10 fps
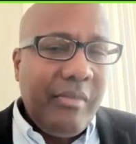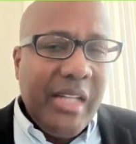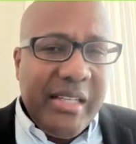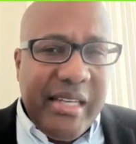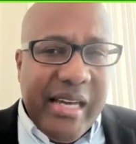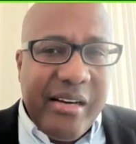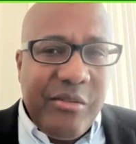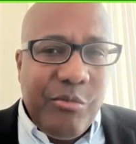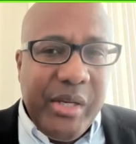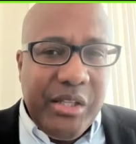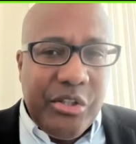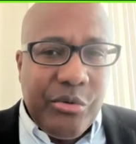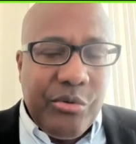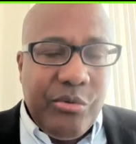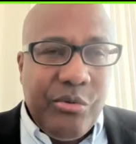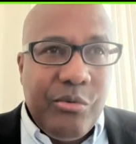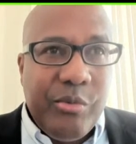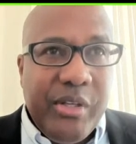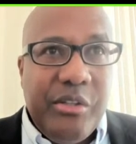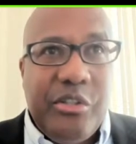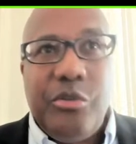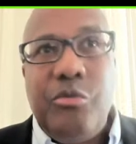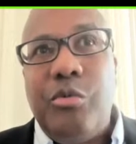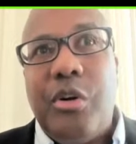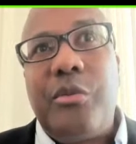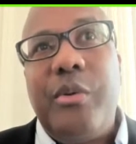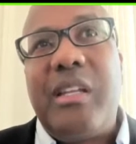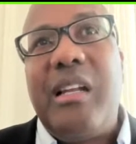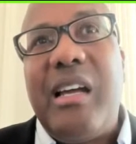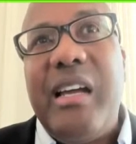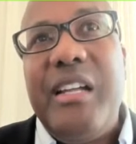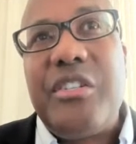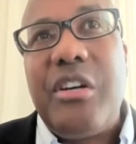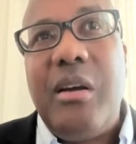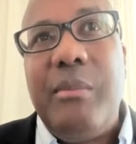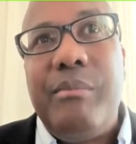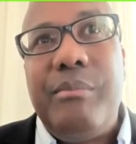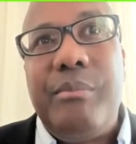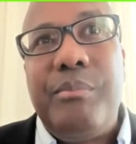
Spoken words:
again, we do work with clients on